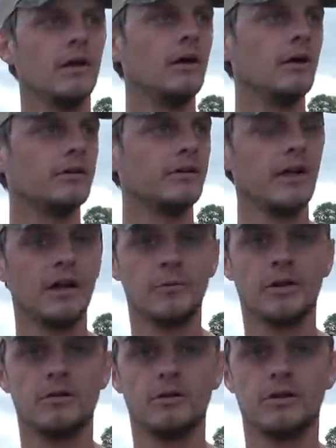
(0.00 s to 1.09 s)
Uh, today I'll
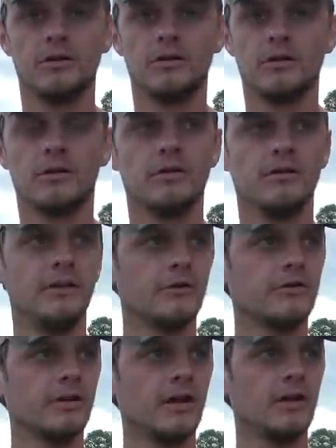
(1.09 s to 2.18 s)
be cooking deer
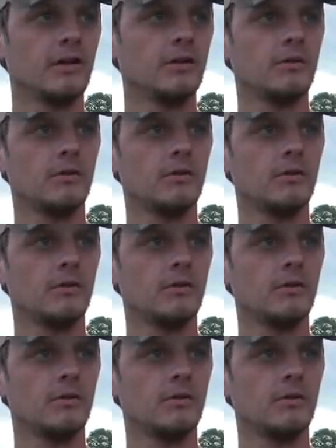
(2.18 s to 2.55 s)
steak,